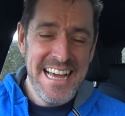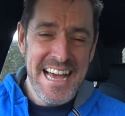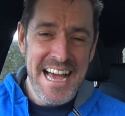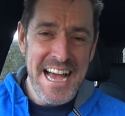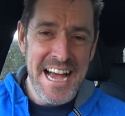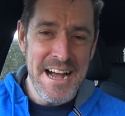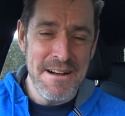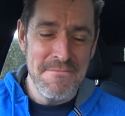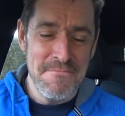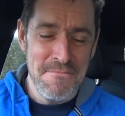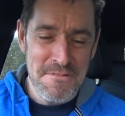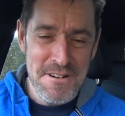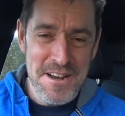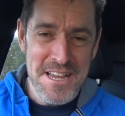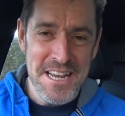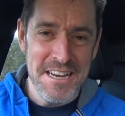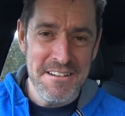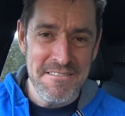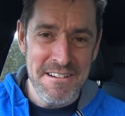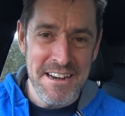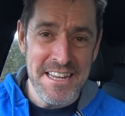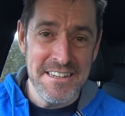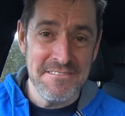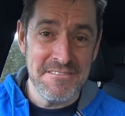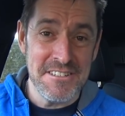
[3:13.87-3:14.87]
Really,
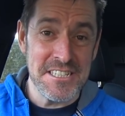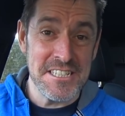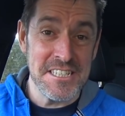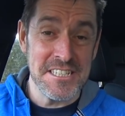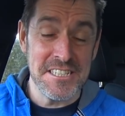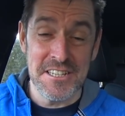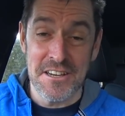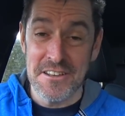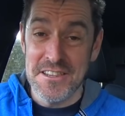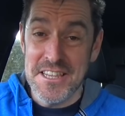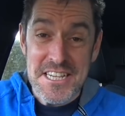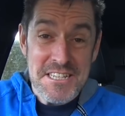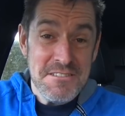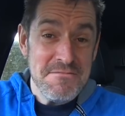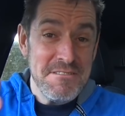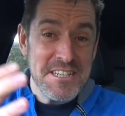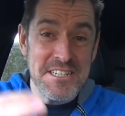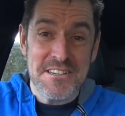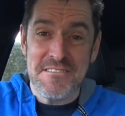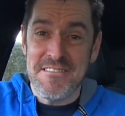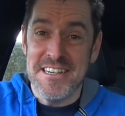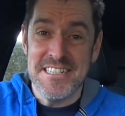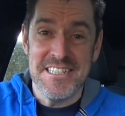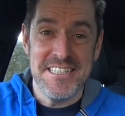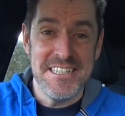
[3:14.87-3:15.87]
really interesting. So this week's
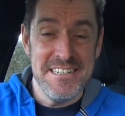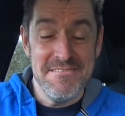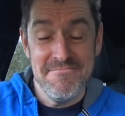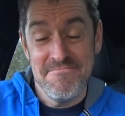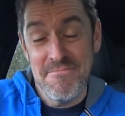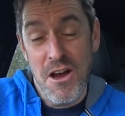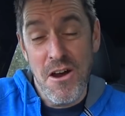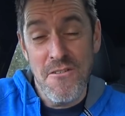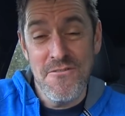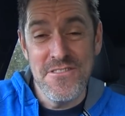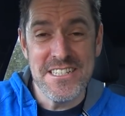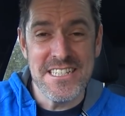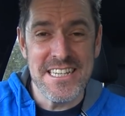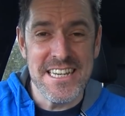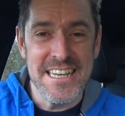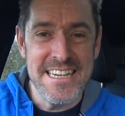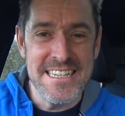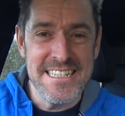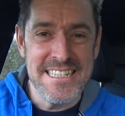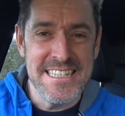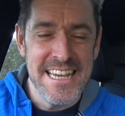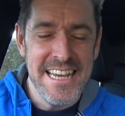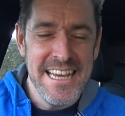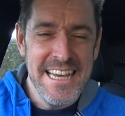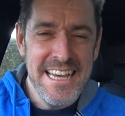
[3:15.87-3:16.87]
question, obviously,
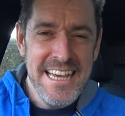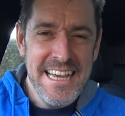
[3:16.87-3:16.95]
is,